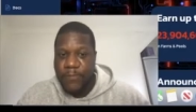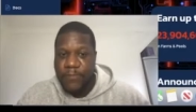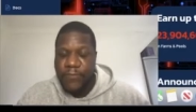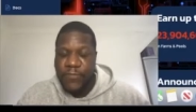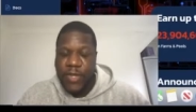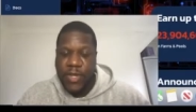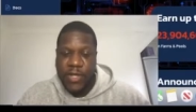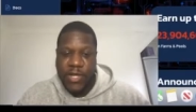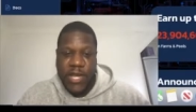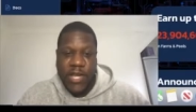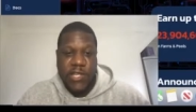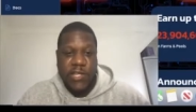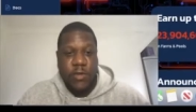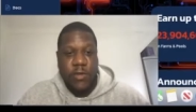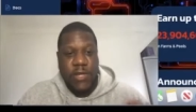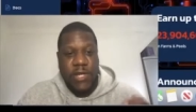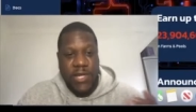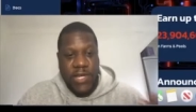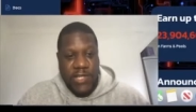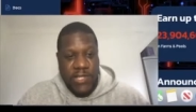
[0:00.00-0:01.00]
Okay, so
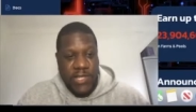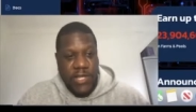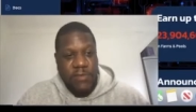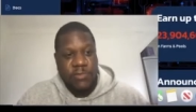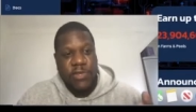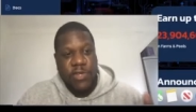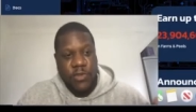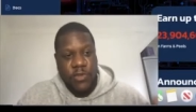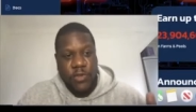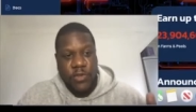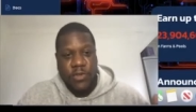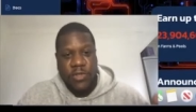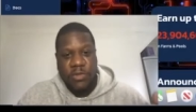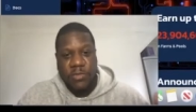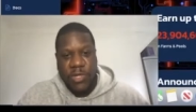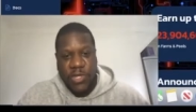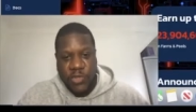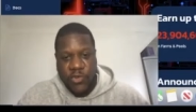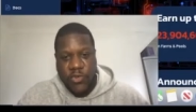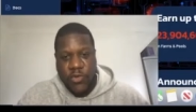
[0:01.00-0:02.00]
it did seem too good to
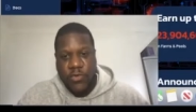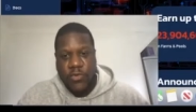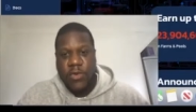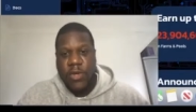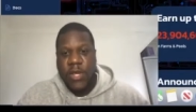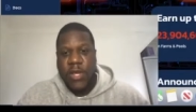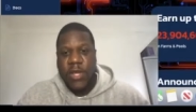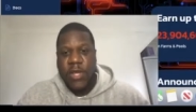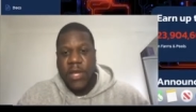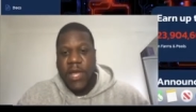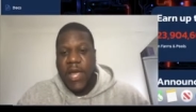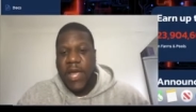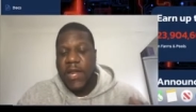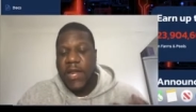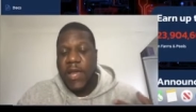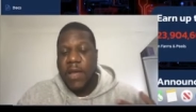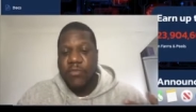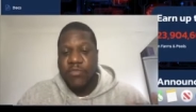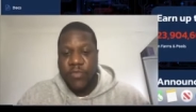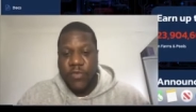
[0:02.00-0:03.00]
be true, and
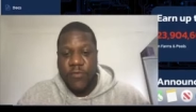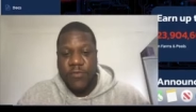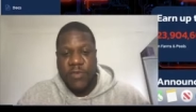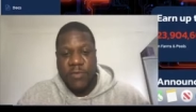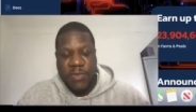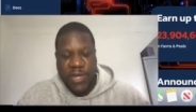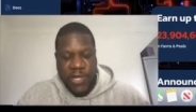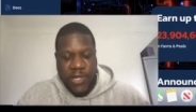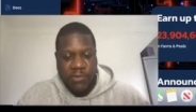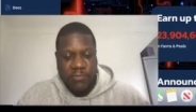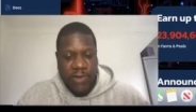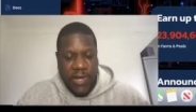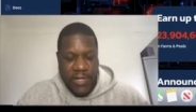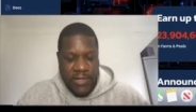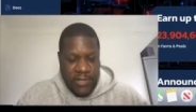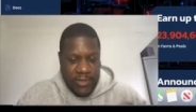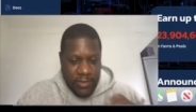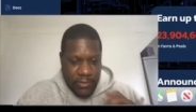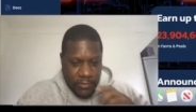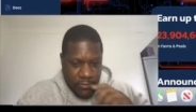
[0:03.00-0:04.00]
that proved to be
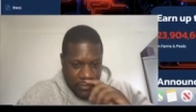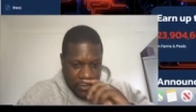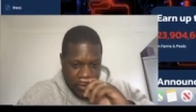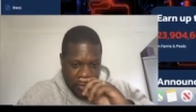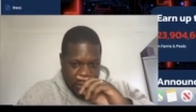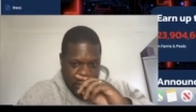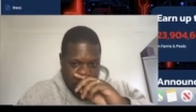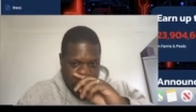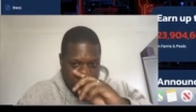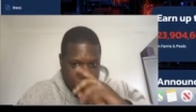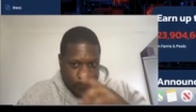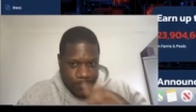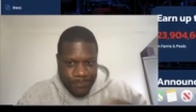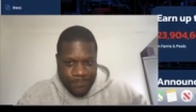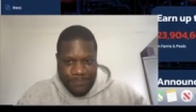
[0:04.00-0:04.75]
correct. Okay.